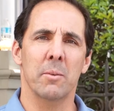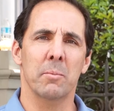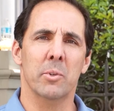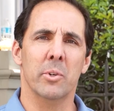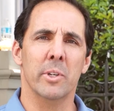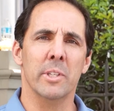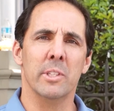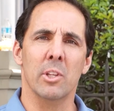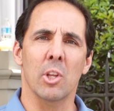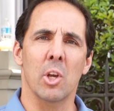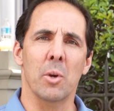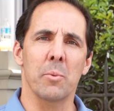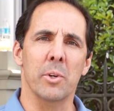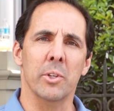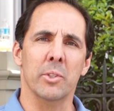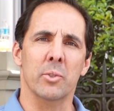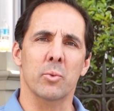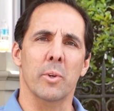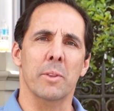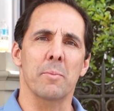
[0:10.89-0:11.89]
I'm Chris
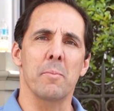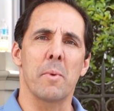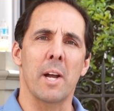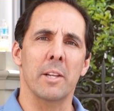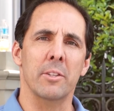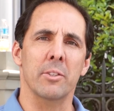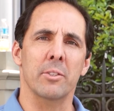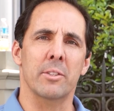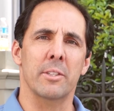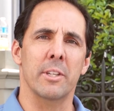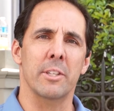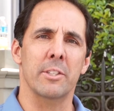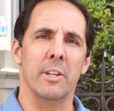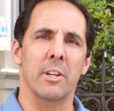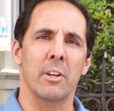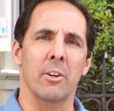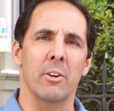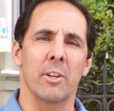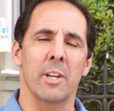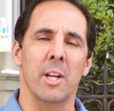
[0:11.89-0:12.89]
Lobos with Manios
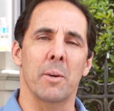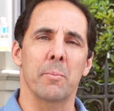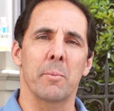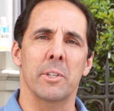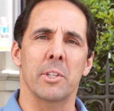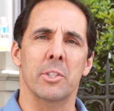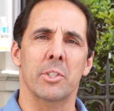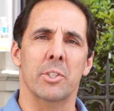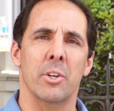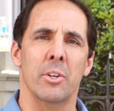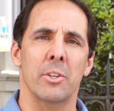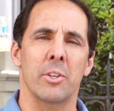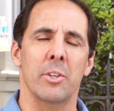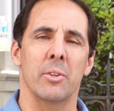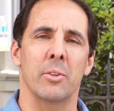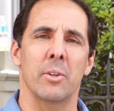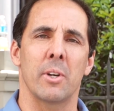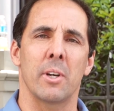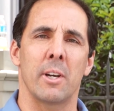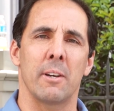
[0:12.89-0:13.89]
Digital, and I'm going to show
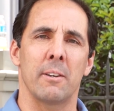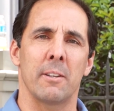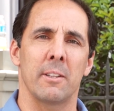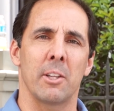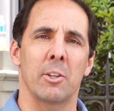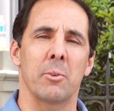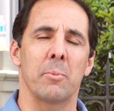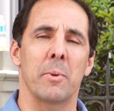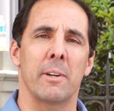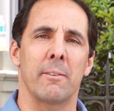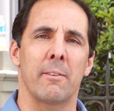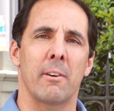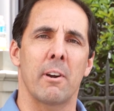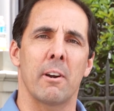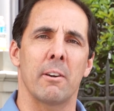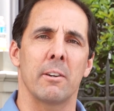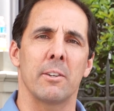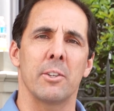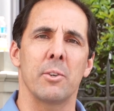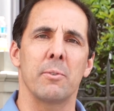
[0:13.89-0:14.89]
you a little bit of
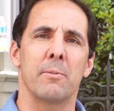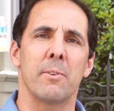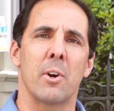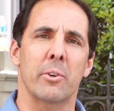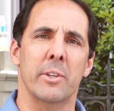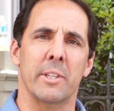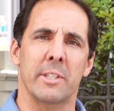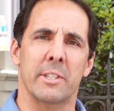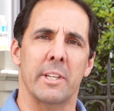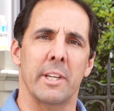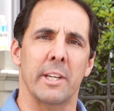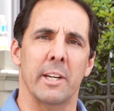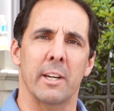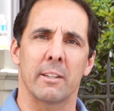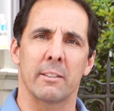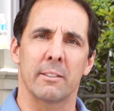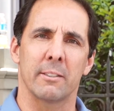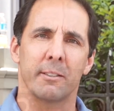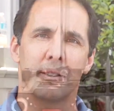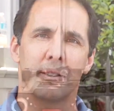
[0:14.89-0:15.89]
our new Vocas gear.